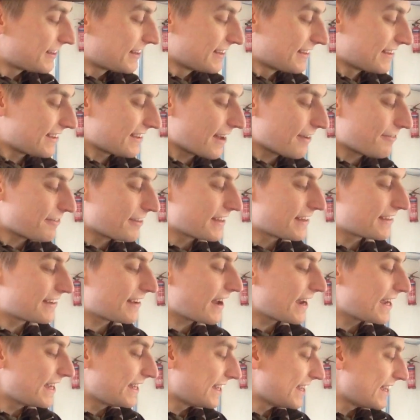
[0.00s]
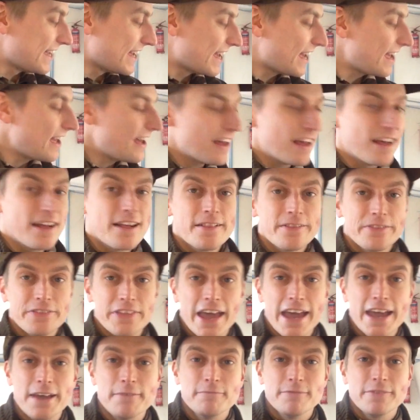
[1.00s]
and stuff at the side here.
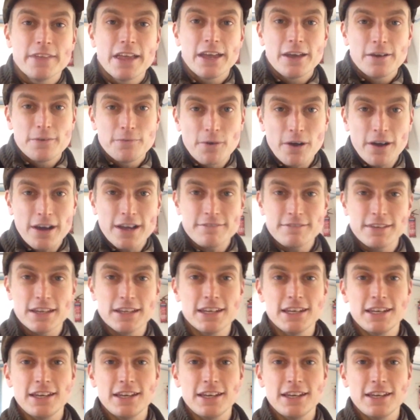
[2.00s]
What I'm going to